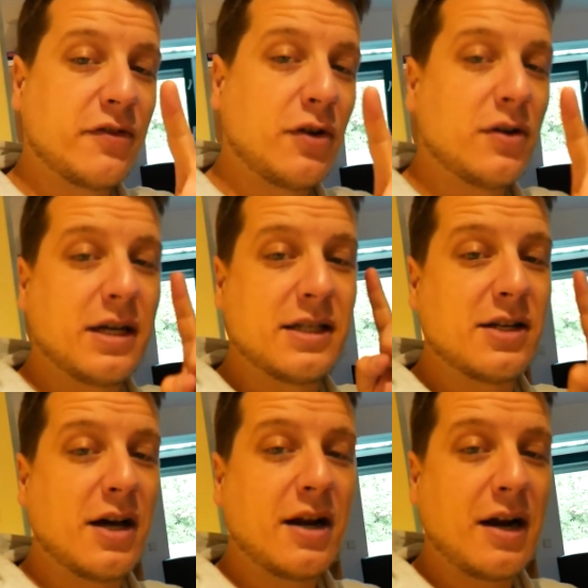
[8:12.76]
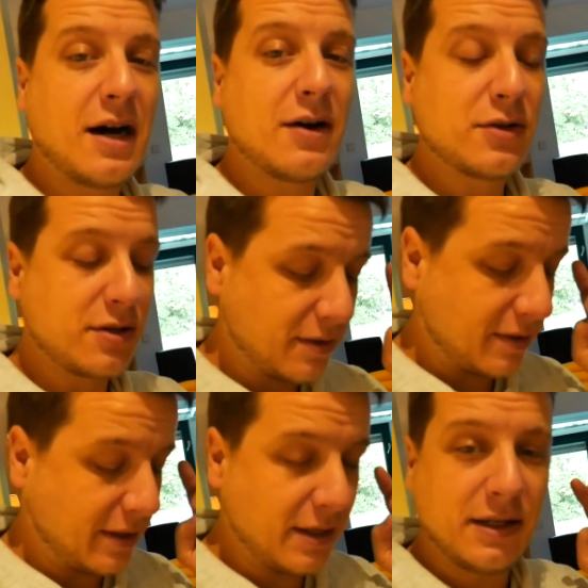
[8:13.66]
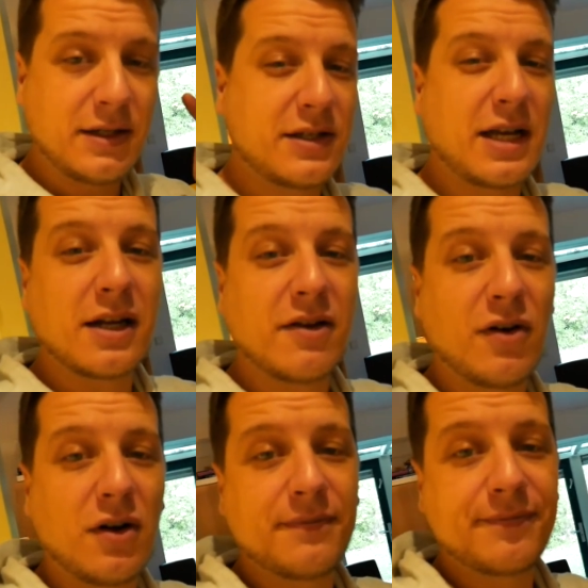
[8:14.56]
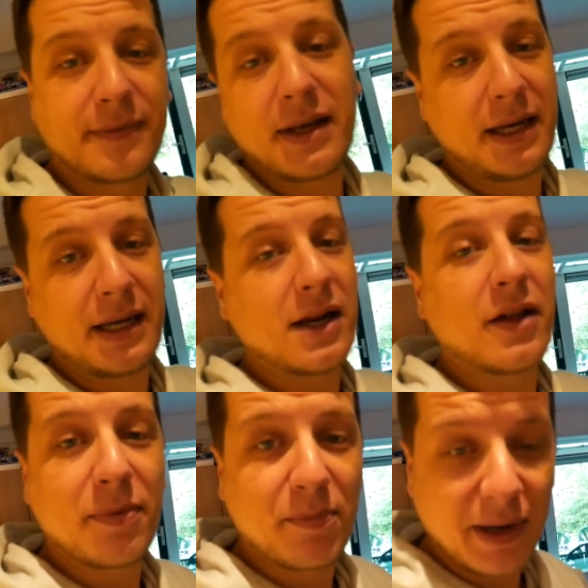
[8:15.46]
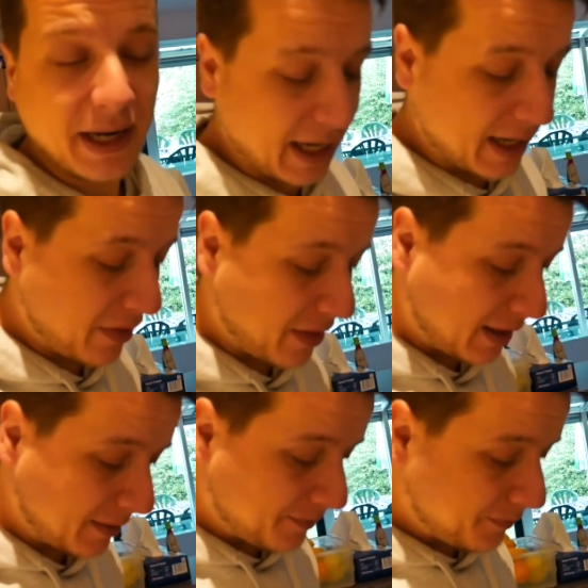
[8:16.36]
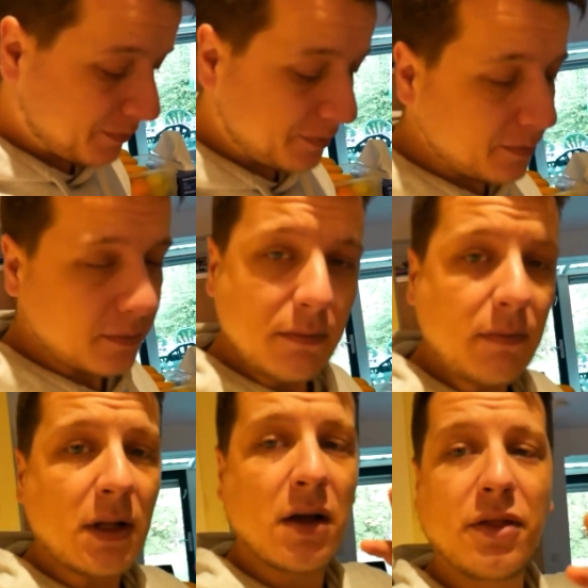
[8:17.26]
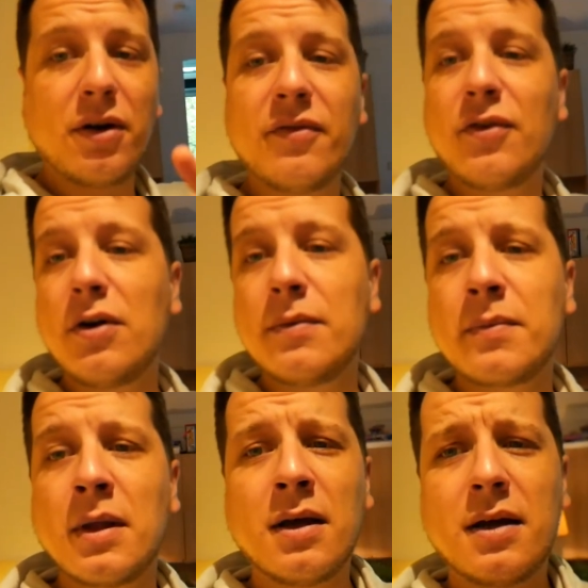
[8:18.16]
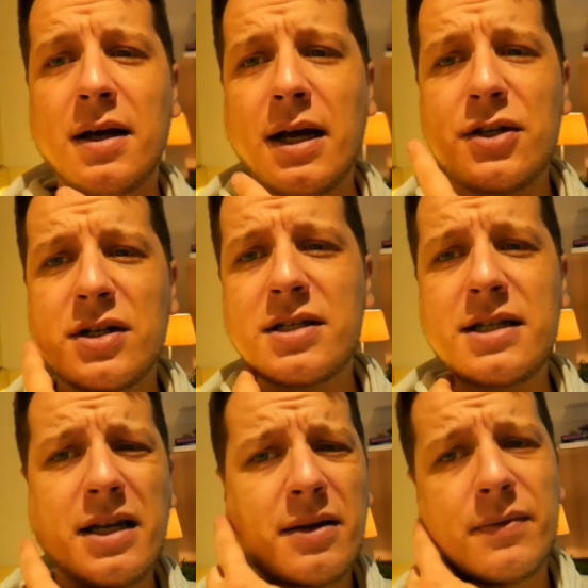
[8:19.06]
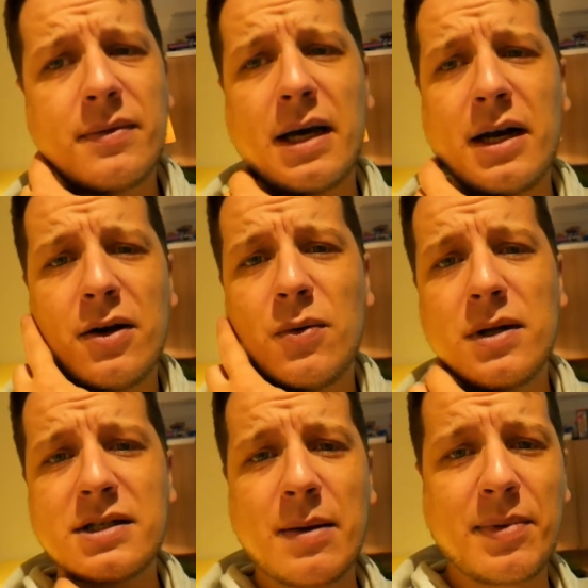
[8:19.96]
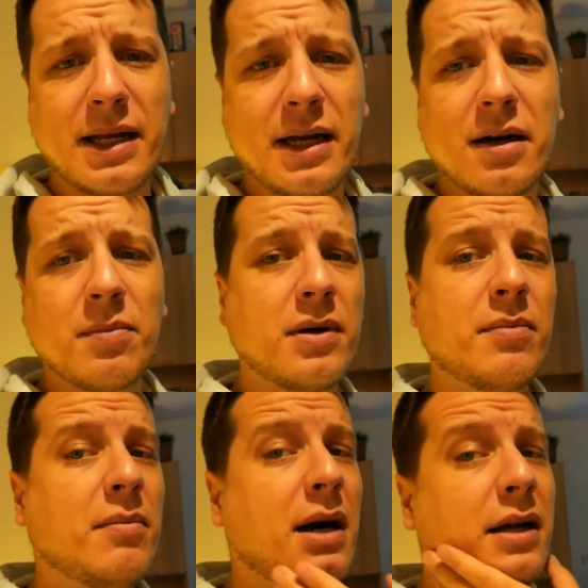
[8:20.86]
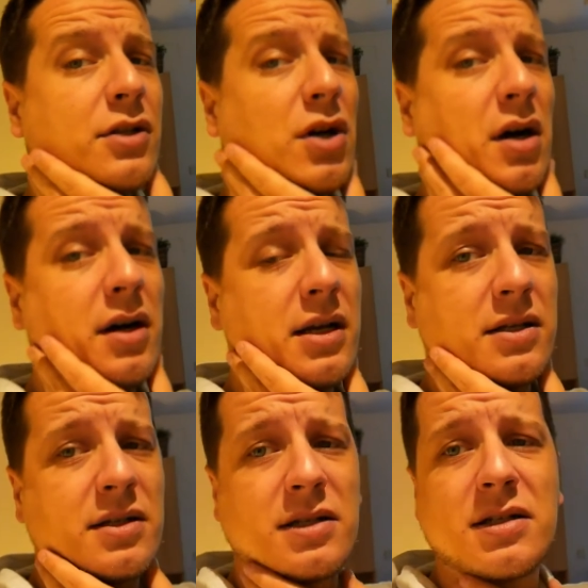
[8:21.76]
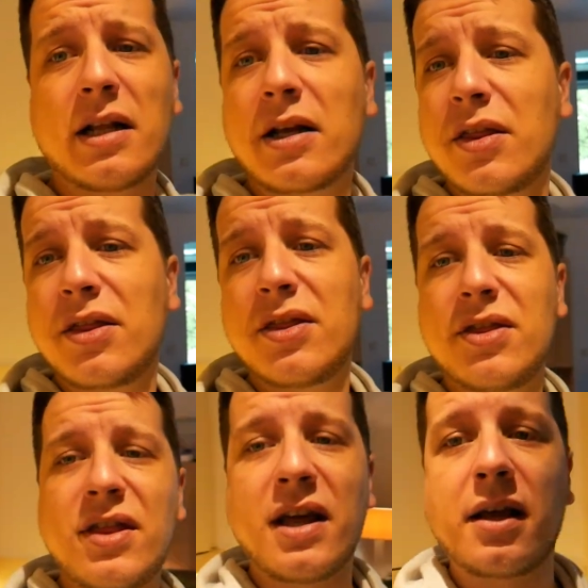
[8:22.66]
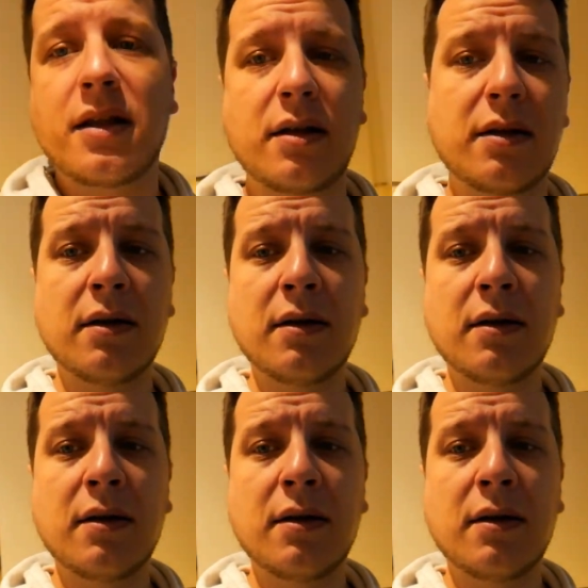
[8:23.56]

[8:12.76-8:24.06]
of all, it's not our house. Second of all, he cannot break anything. Third of all, as you can see, I don't know what's happening here, but my jaw is just like thick. Like